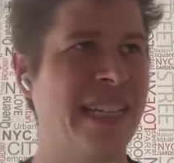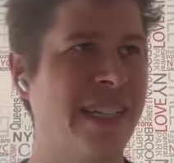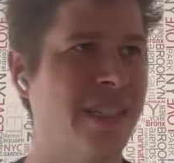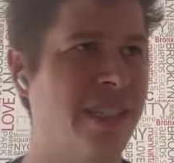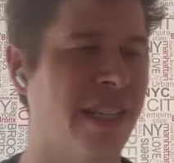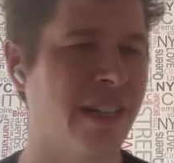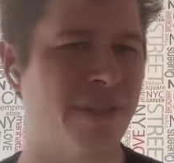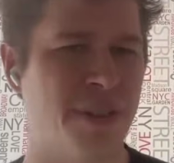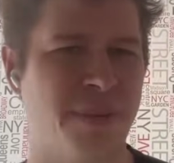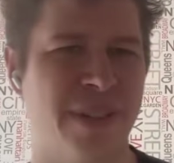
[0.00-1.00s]
really glad you said
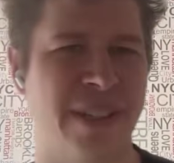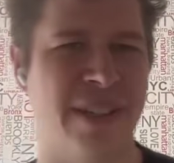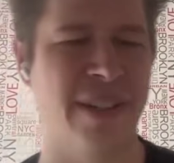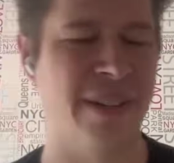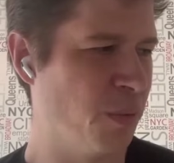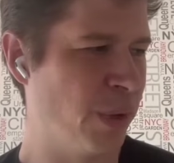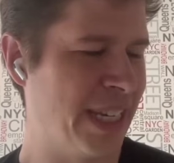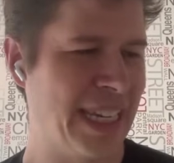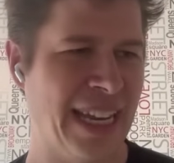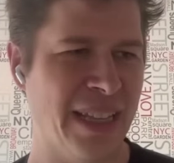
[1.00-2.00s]
that first point on
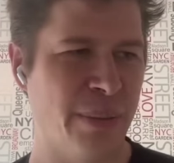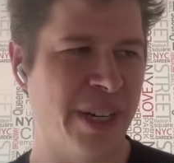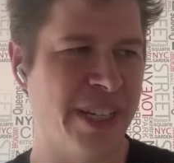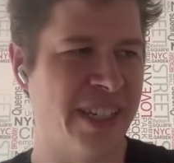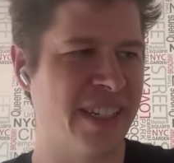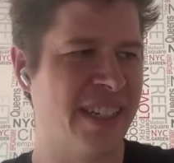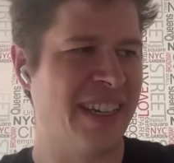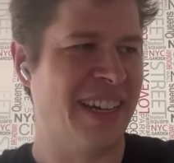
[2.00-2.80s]
recalibrating.